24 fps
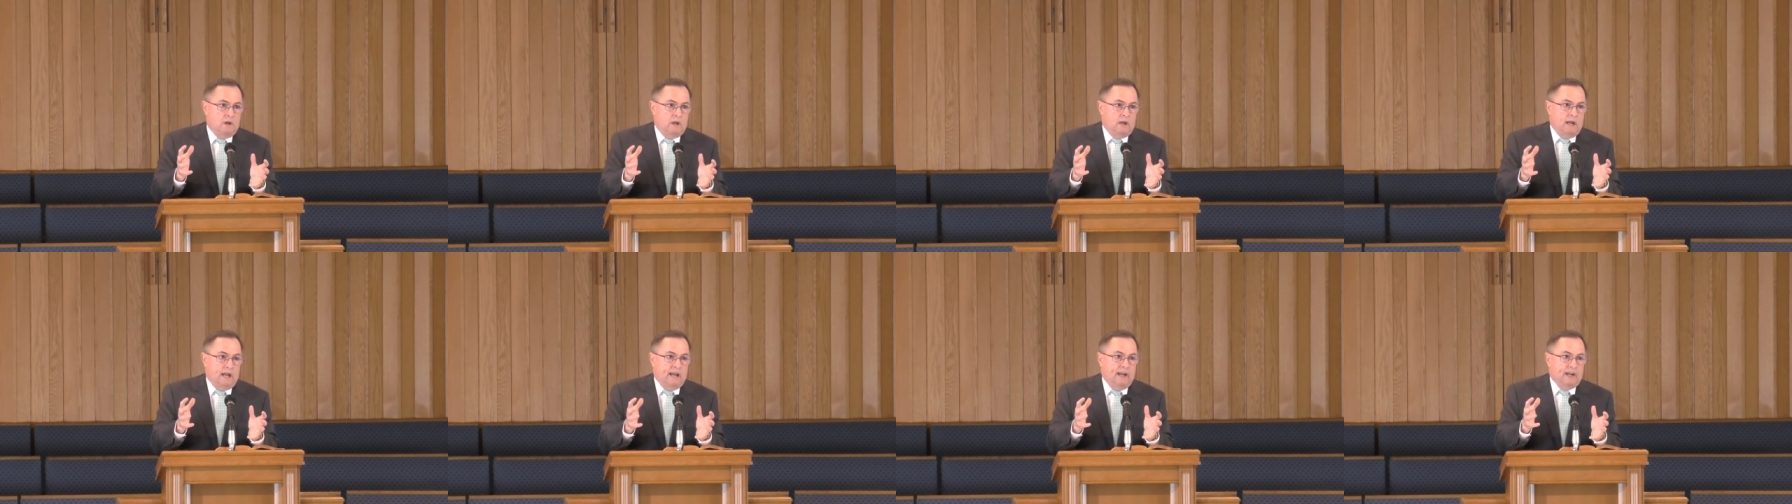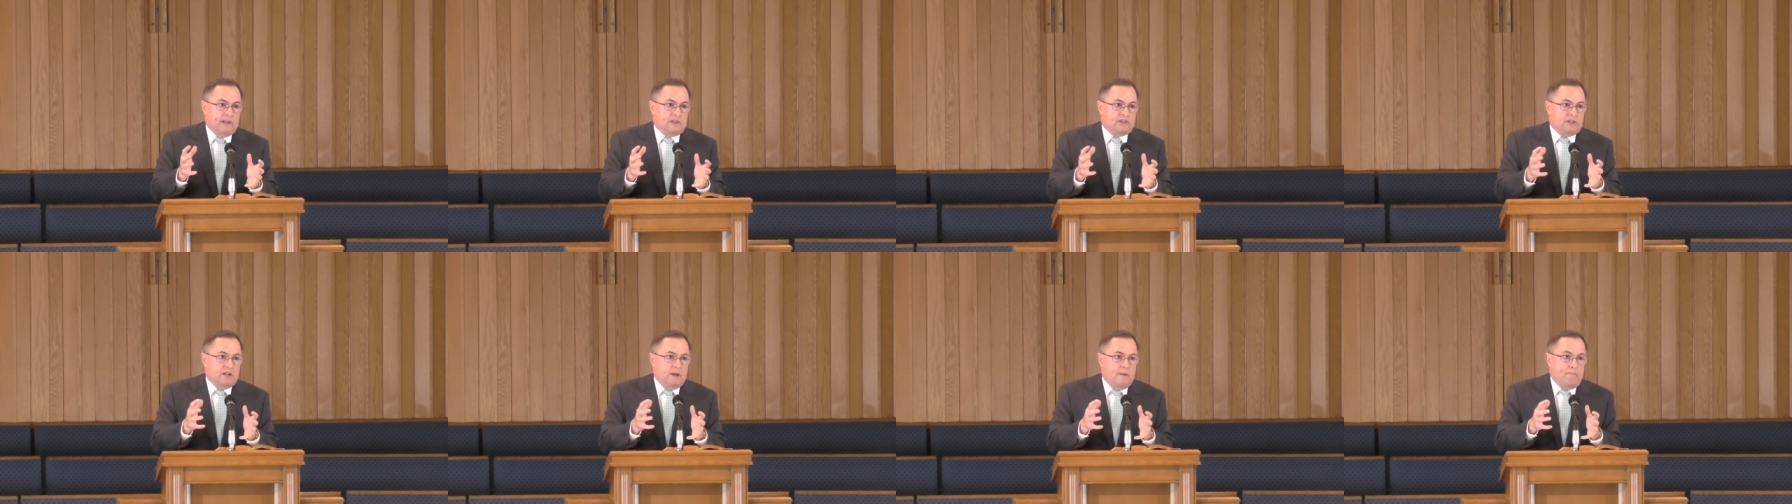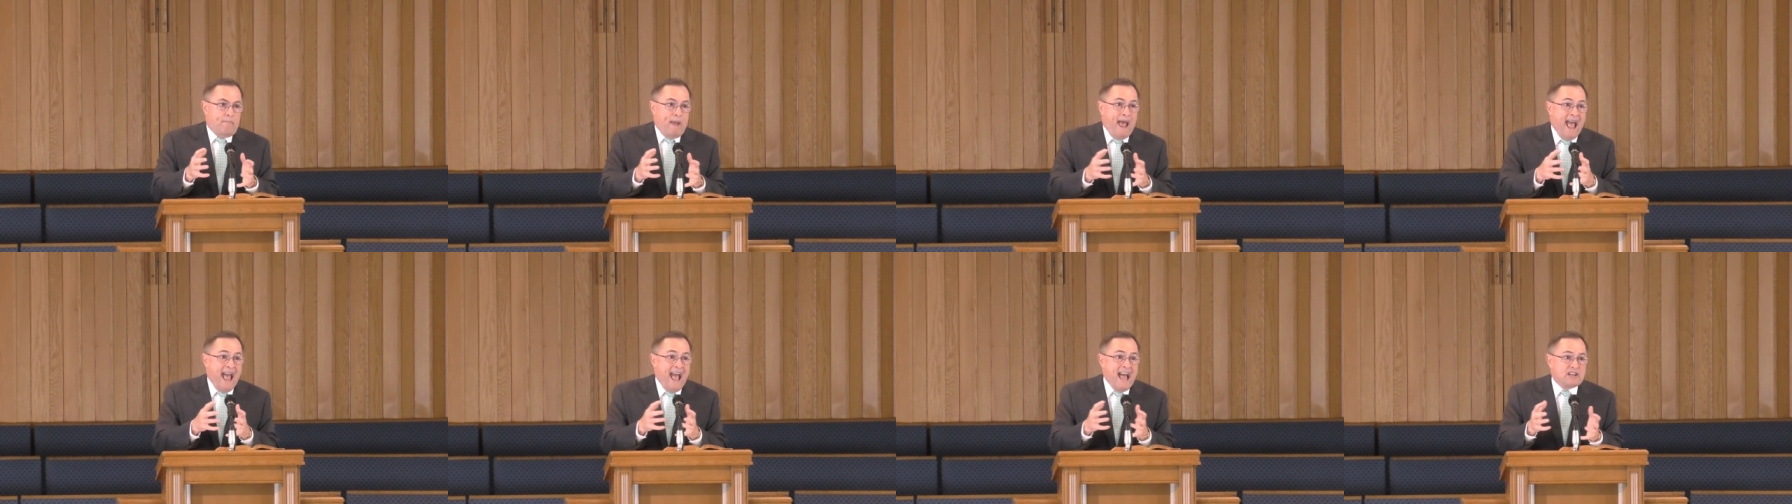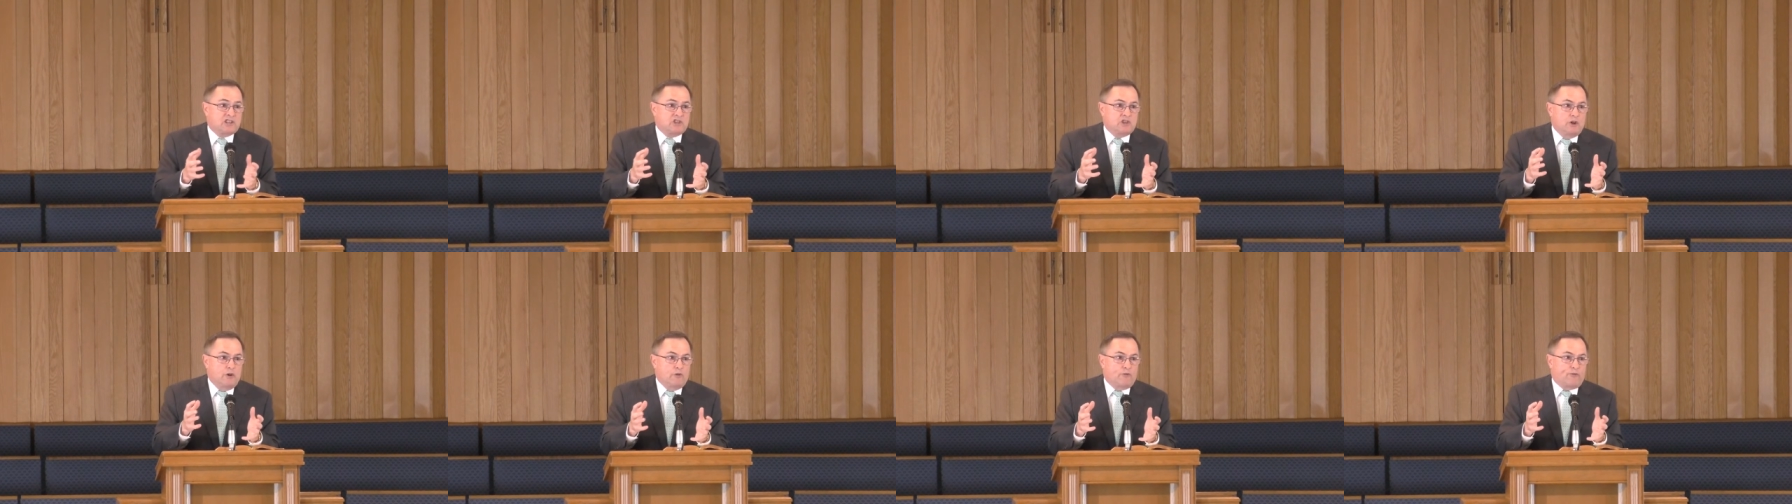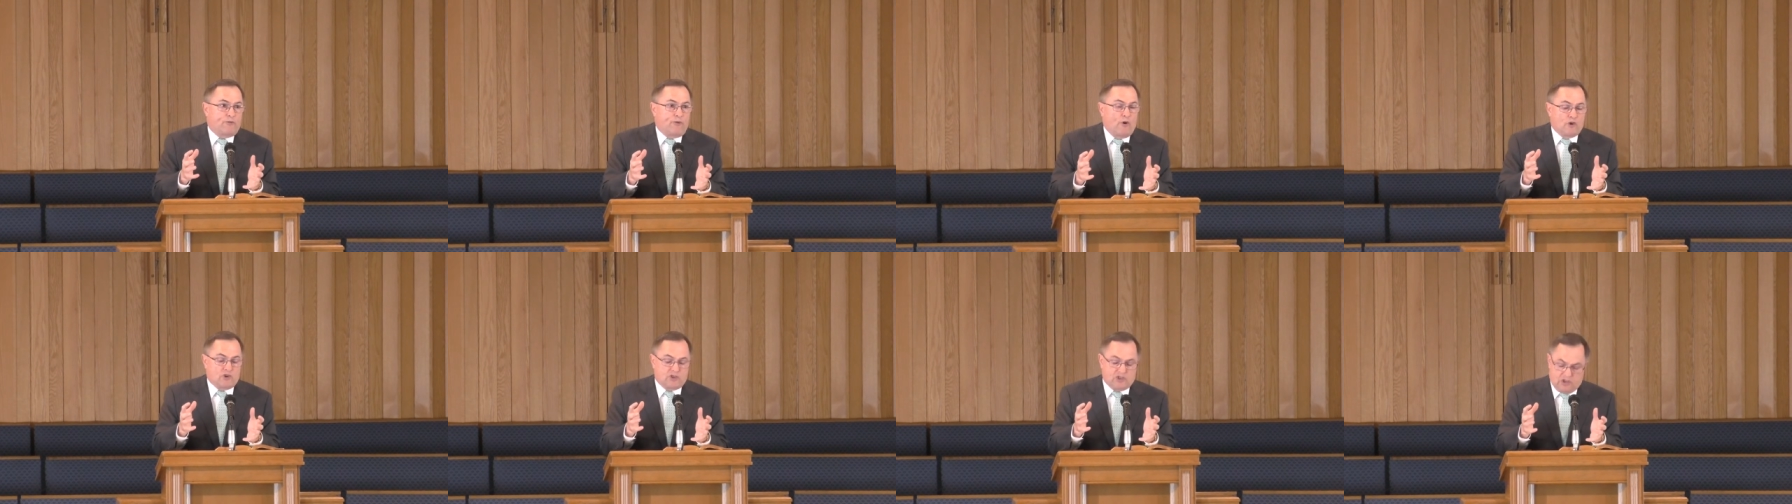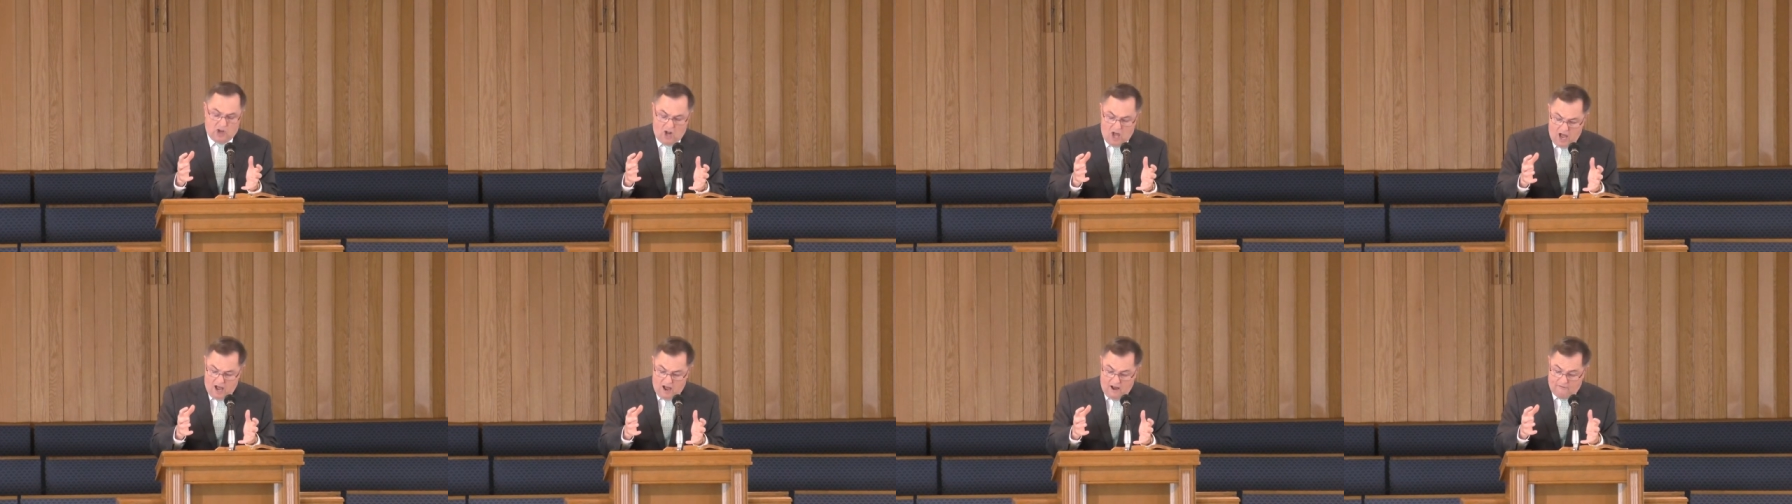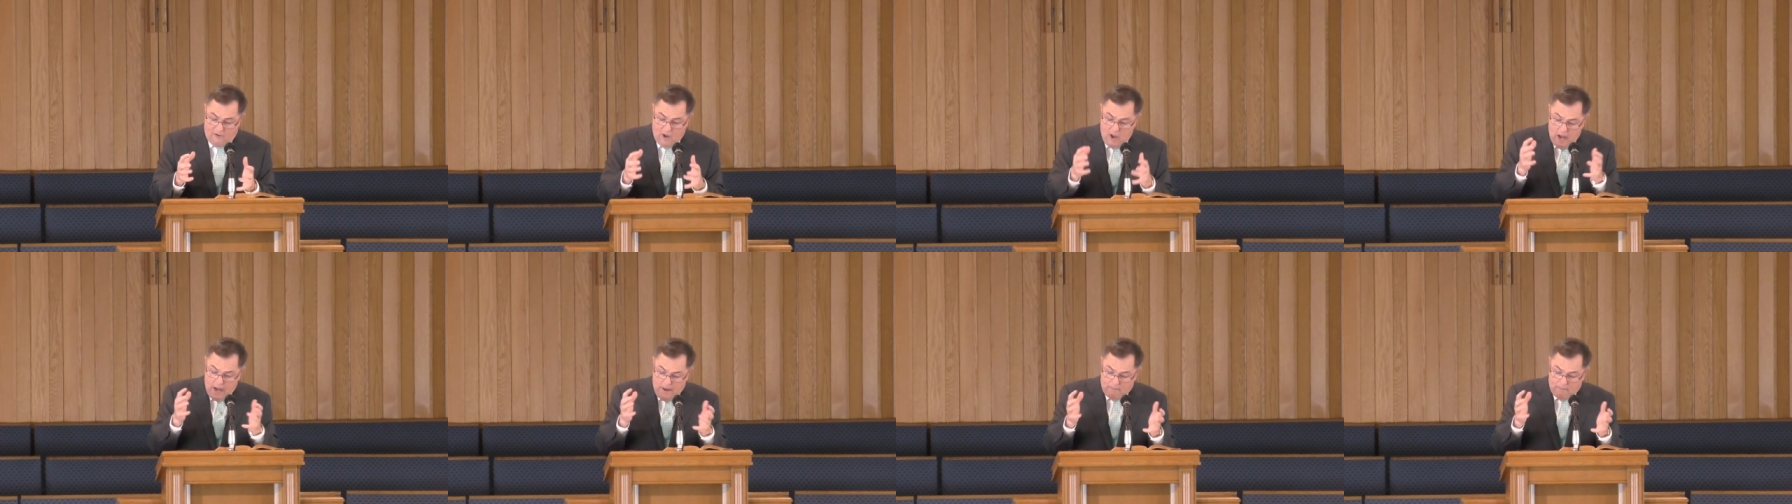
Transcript: in its passionate first love